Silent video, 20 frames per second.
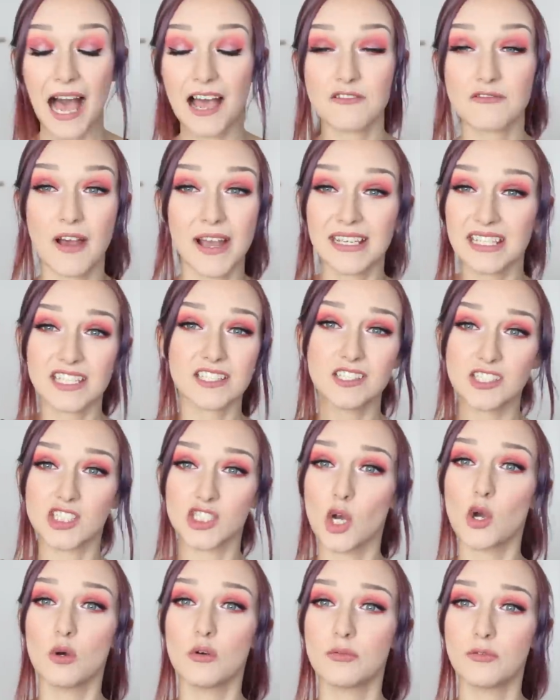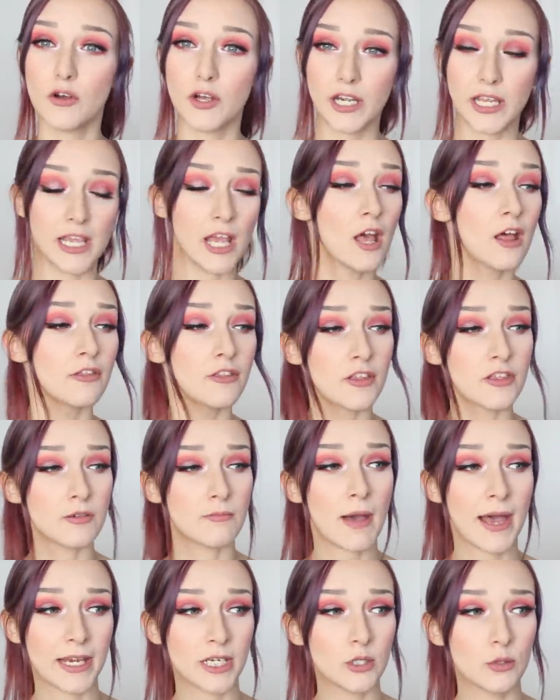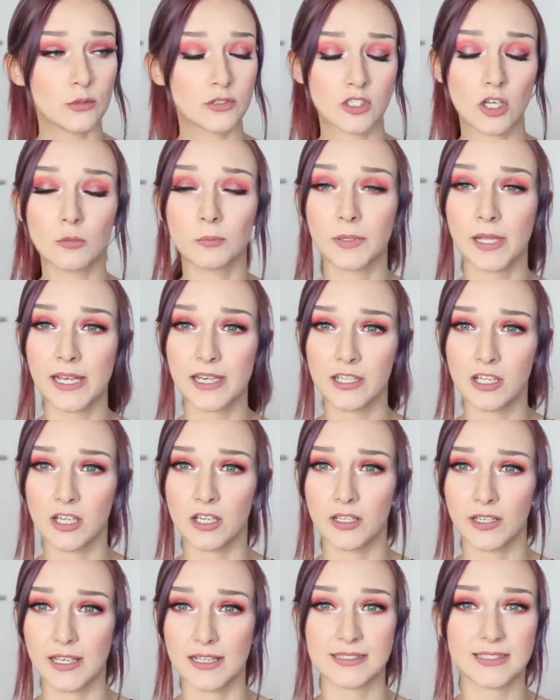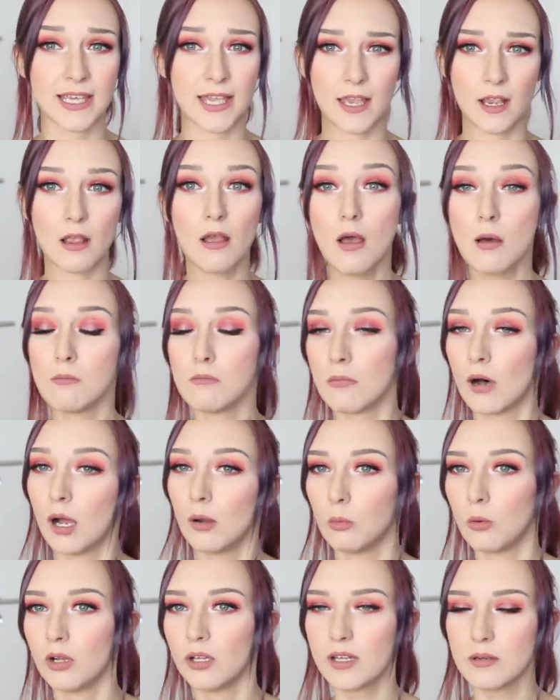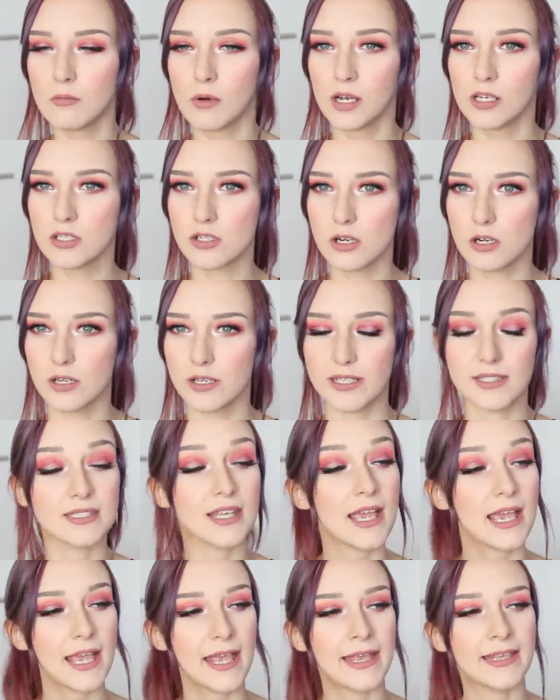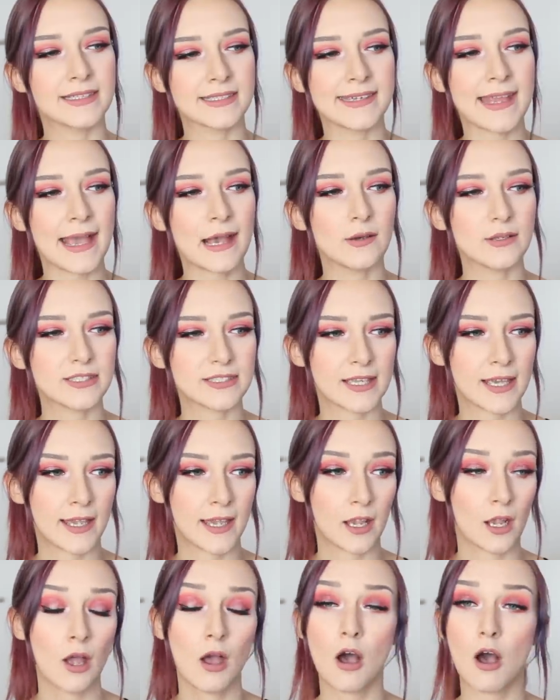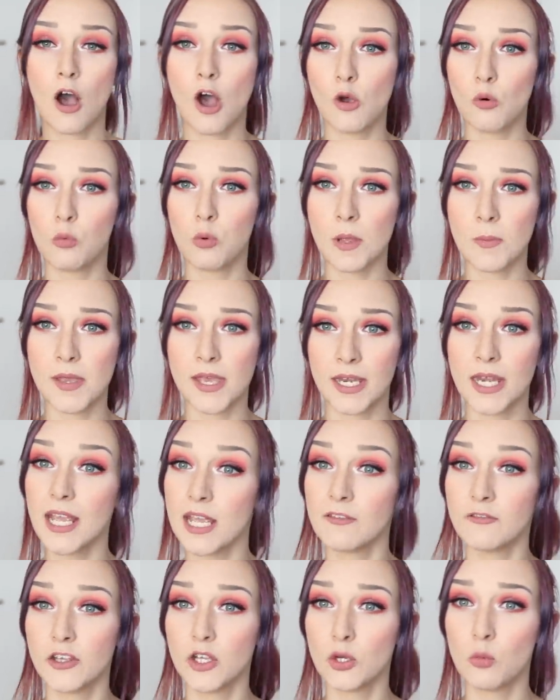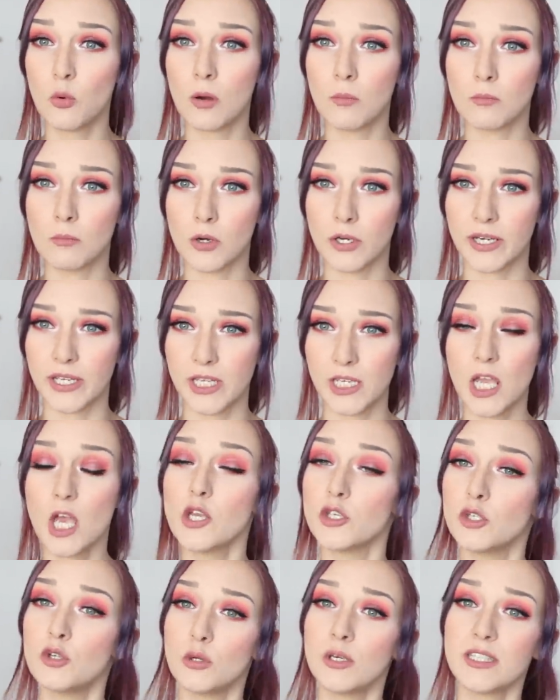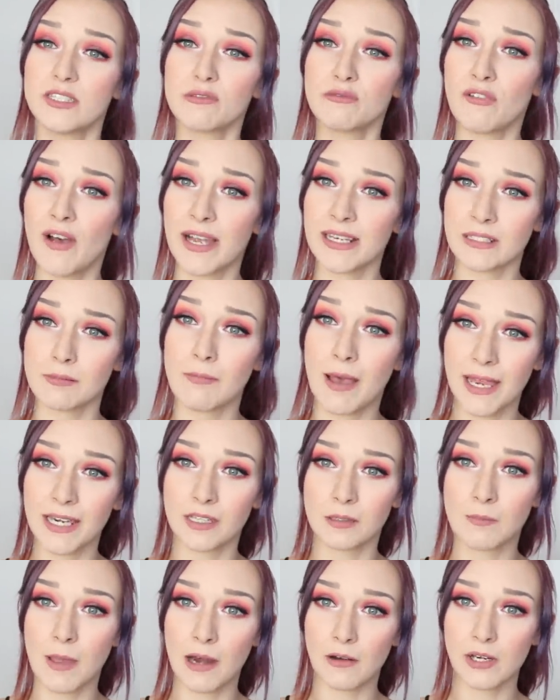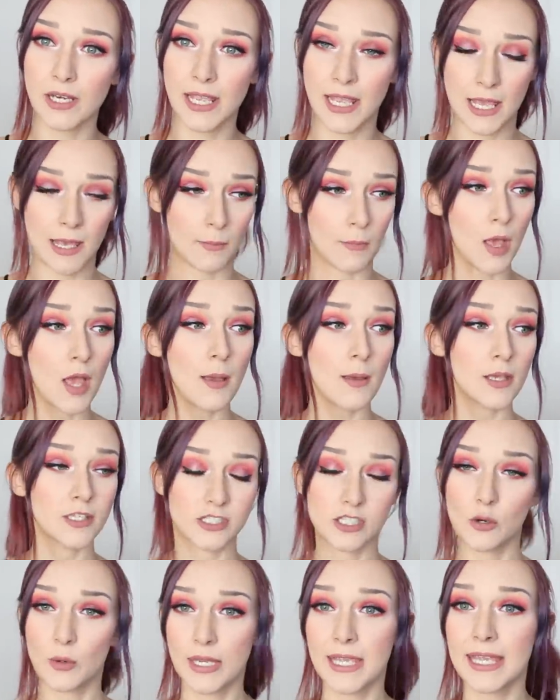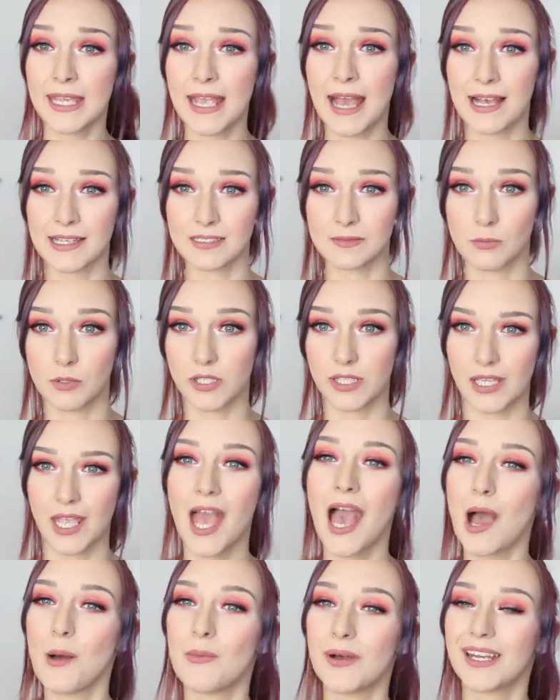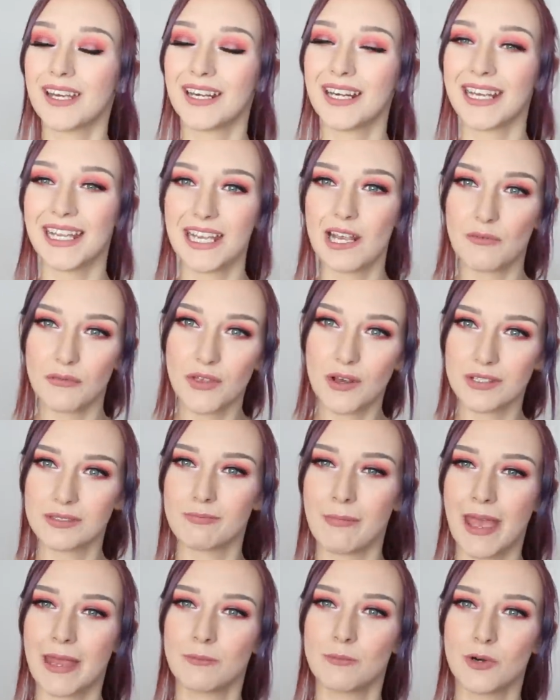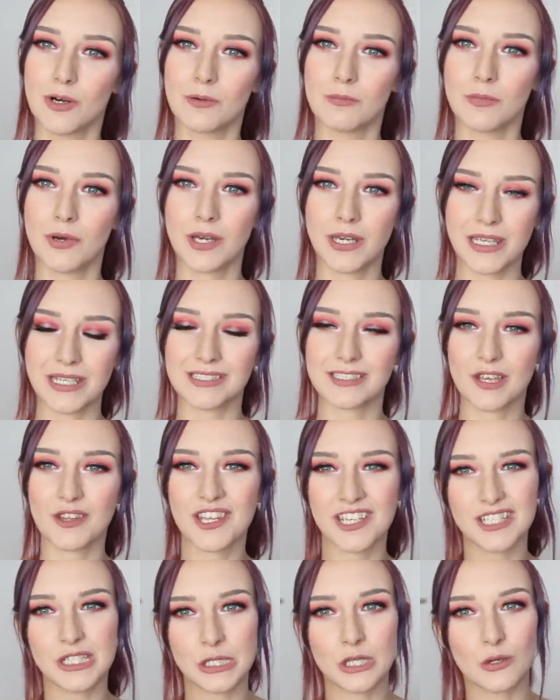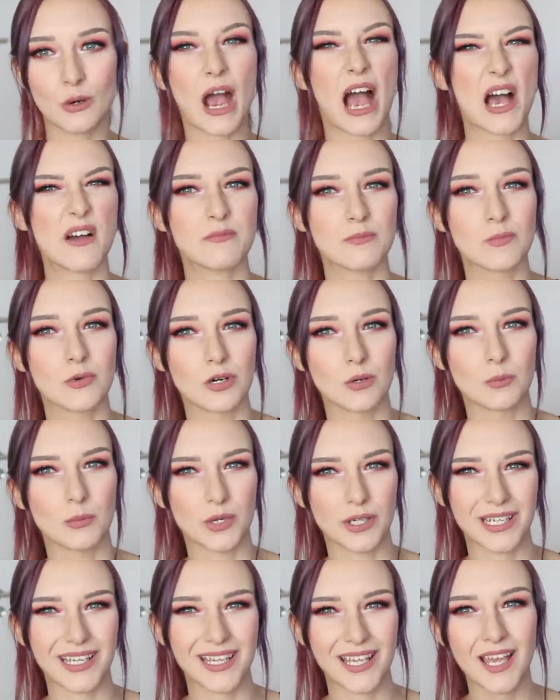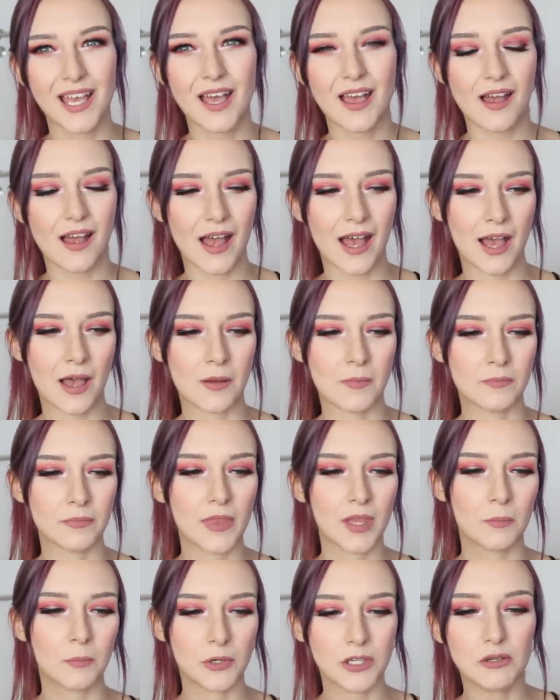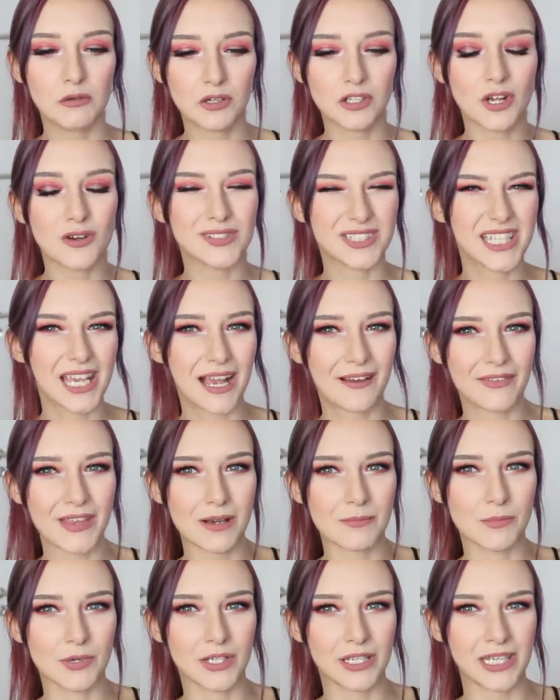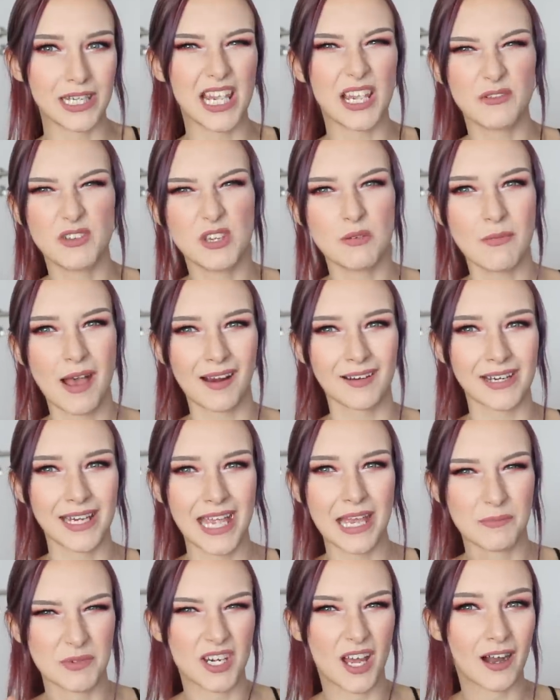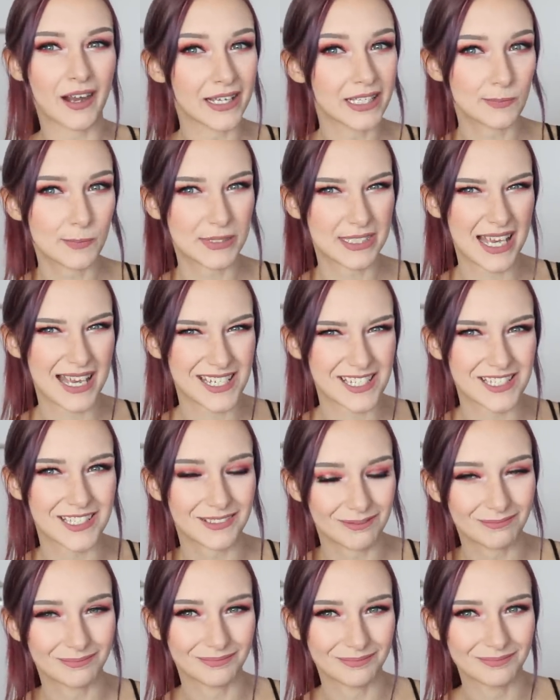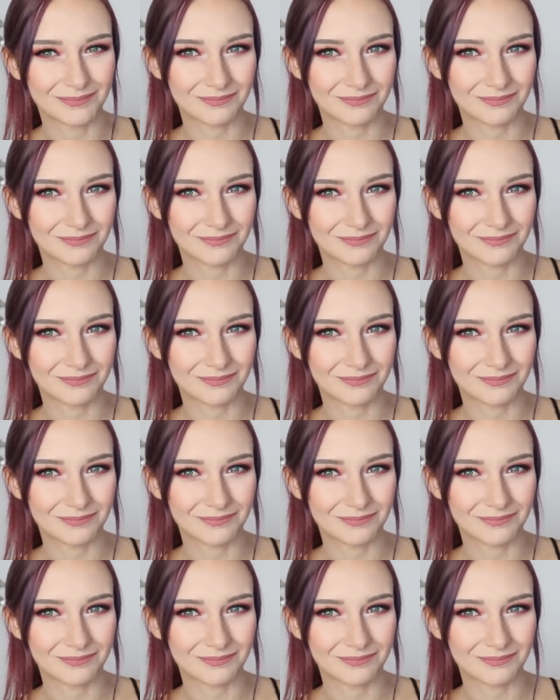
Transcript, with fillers: I find it so funny that the man who was complaining earlier saying, my wallet, my choice, is now saying, oh, women, if you want money, you need to find a man and marry him so he has money. And we're going to give those men more money so that you have more money. Um, but you can only have that money if you marry him and are his possession.